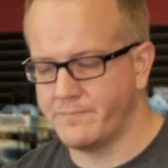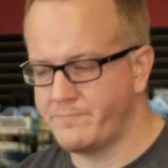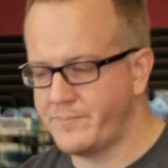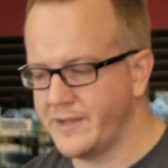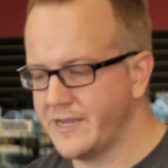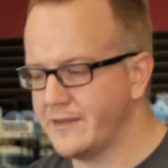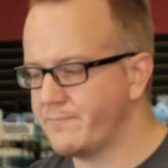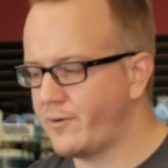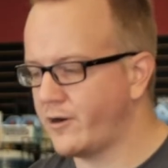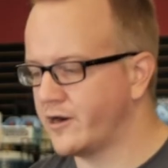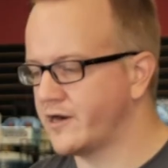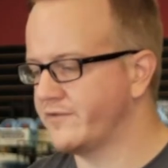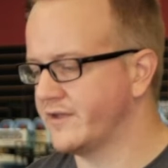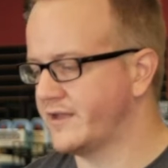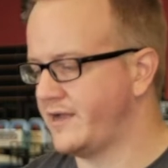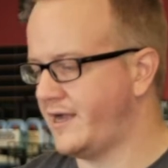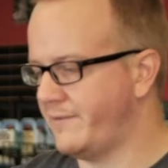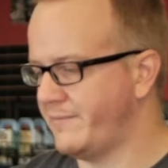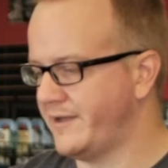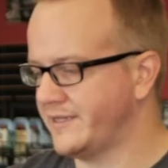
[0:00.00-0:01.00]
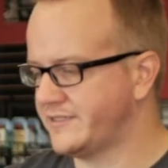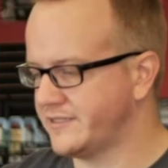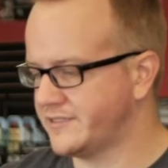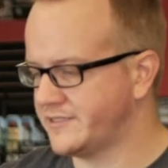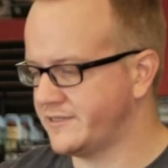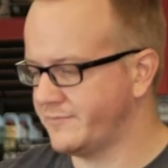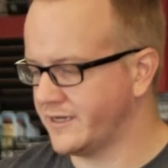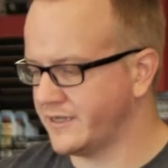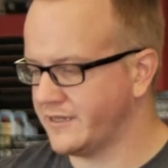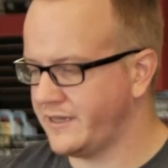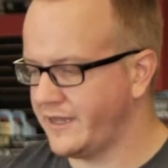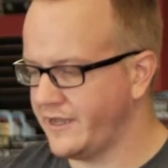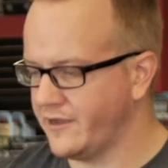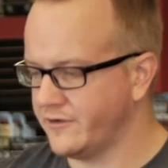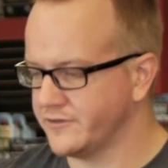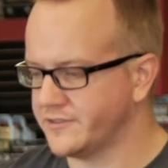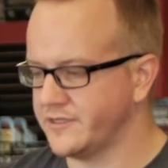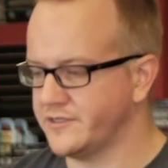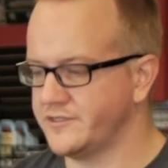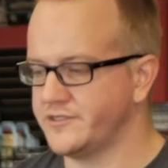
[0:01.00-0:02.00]
The big part of the combat system in
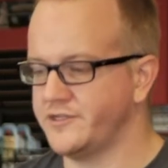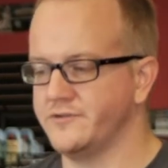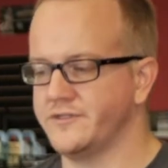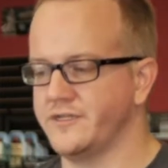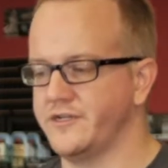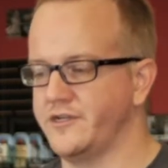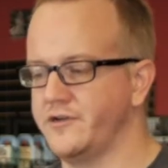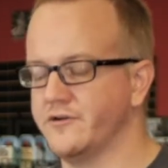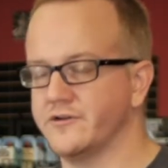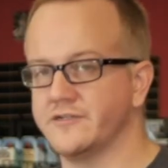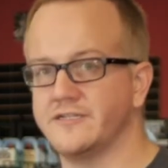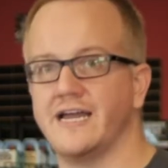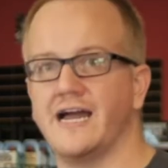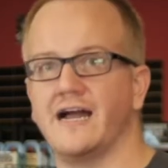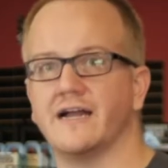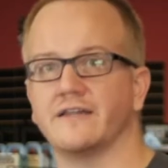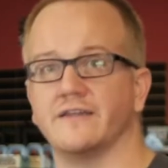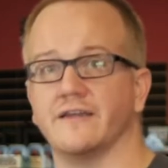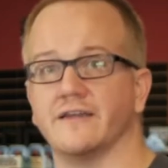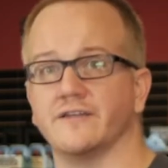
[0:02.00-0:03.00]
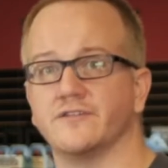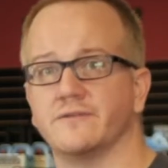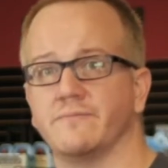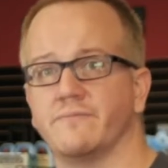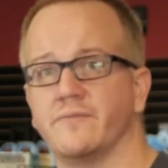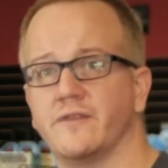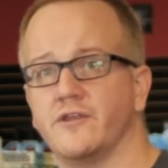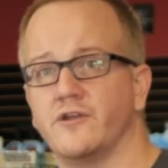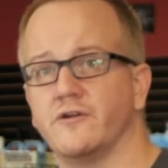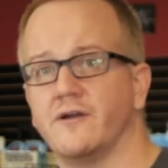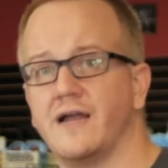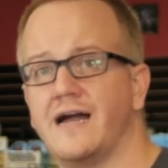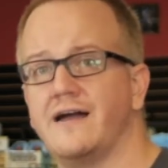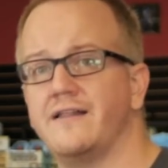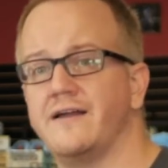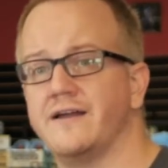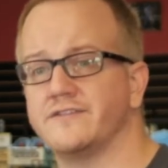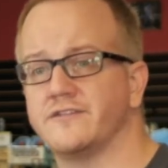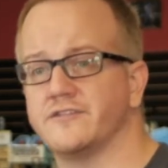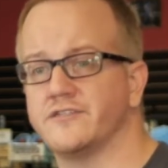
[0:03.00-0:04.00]
KLEOS is using your tactics, your
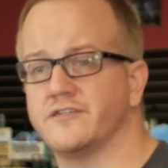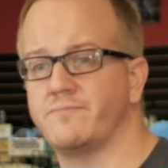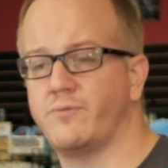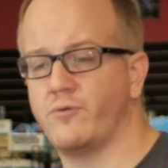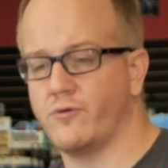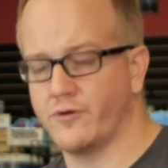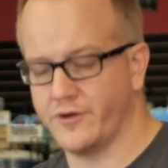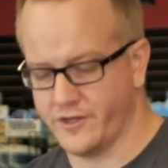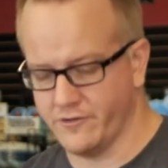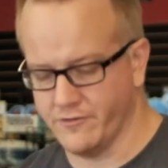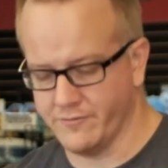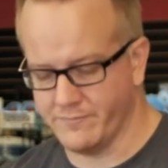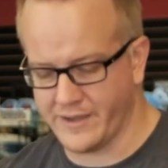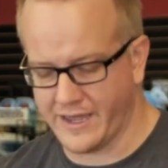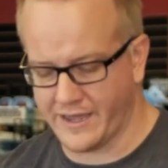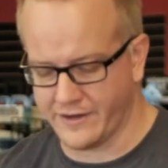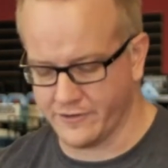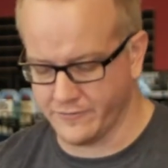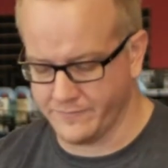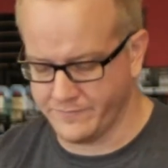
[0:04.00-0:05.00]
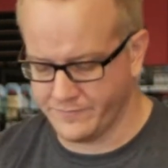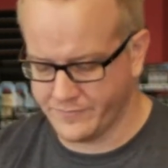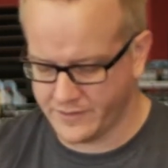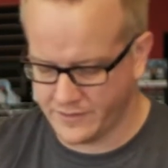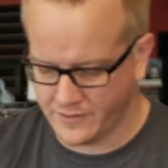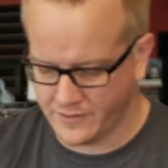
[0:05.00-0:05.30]
allies to support you in battle.